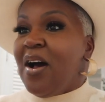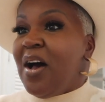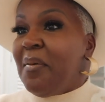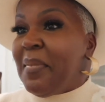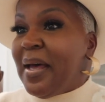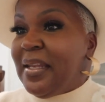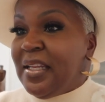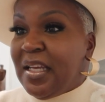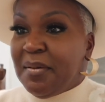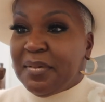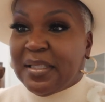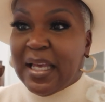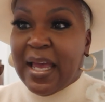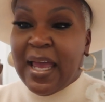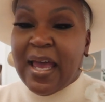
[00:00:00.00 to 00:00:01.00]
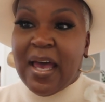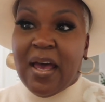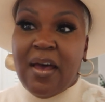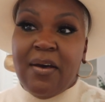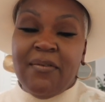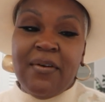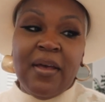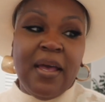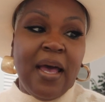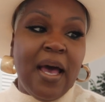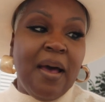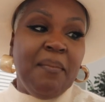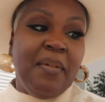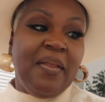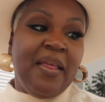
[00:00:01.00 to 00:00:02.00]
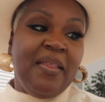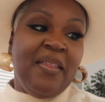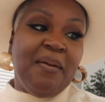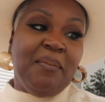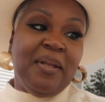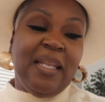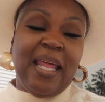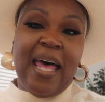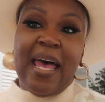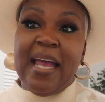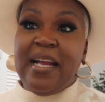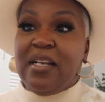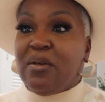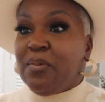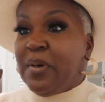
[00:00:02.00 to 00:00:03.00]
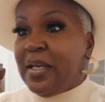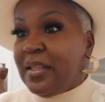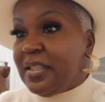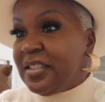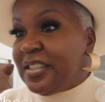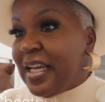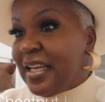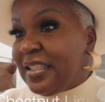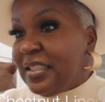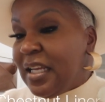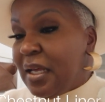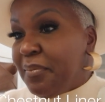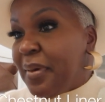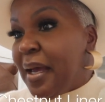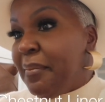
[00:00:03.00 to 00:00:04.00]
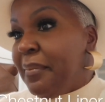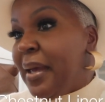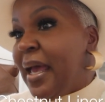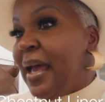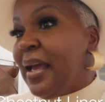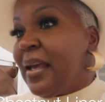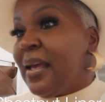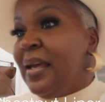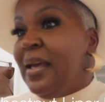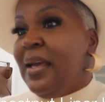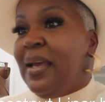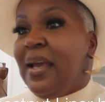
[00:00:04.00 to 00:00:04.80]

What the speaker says: On my lips, I have them lined with Chestnut by MAC.